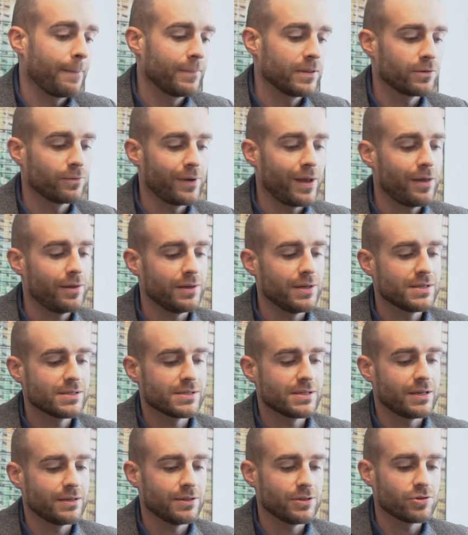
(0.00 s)
But the reality is
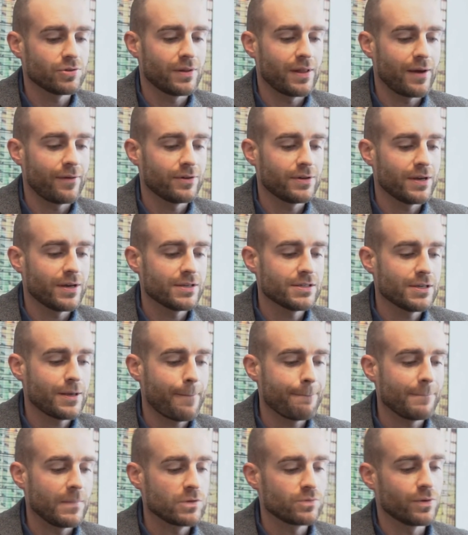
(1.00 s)
that digital advertising
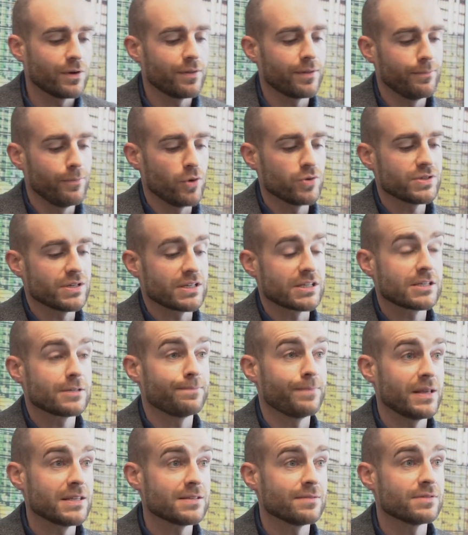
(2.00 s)
is one of the most
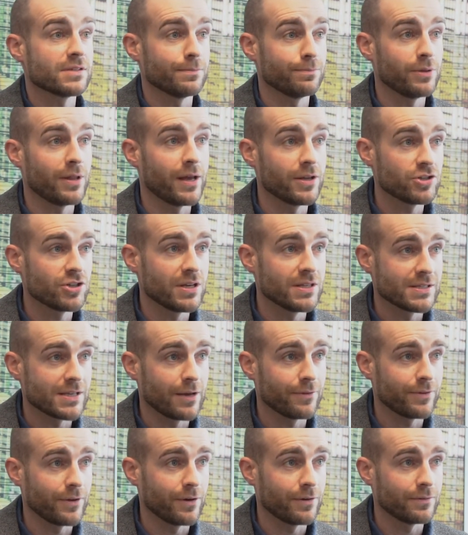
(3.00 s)
expensive supply chains
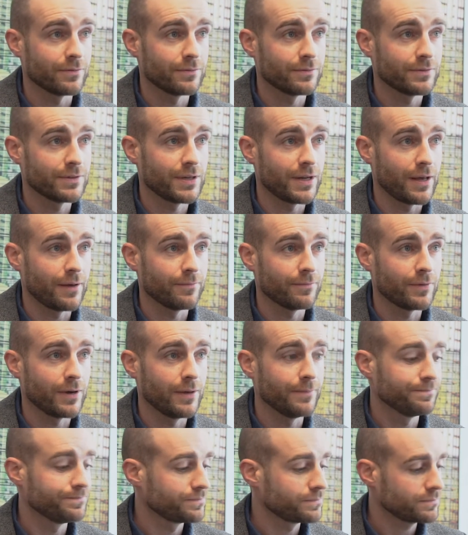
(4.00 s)
out there today,
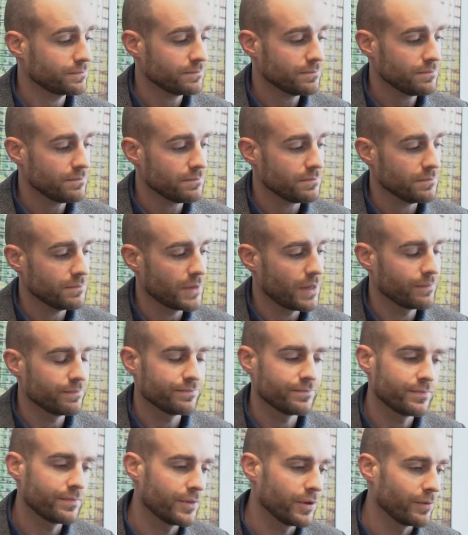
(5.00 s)
right?
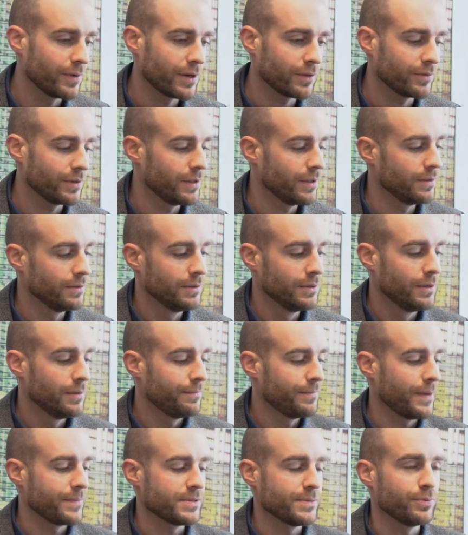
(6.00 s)
Theoretically,
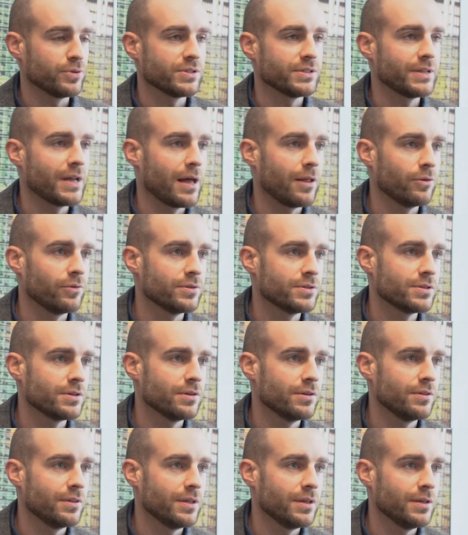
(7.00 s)
Pepsi puts $1
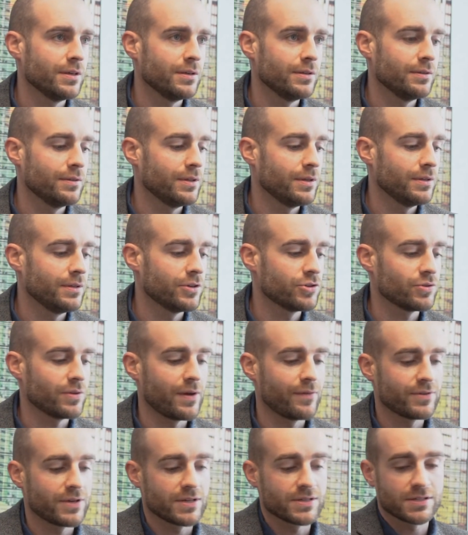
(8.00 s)
into the digital
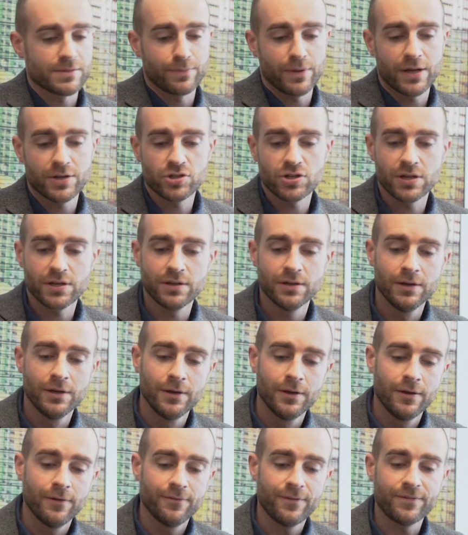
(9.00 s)
advertising supply chain.
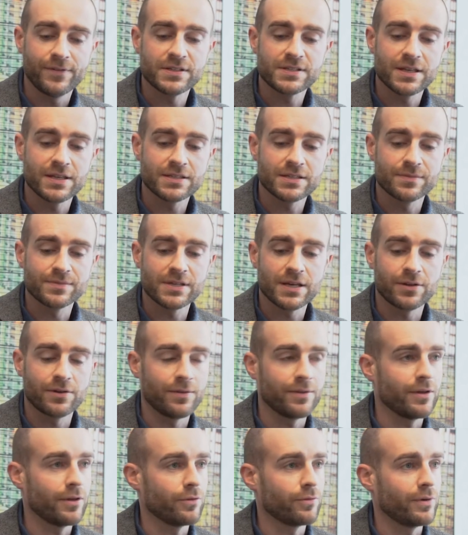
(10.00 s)
50 cents comes out
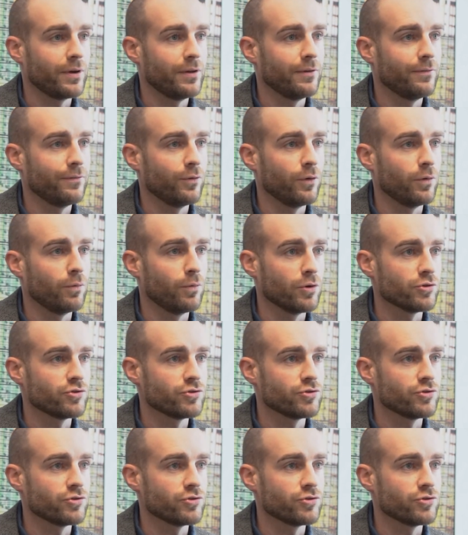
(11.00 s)
on the other end for Wall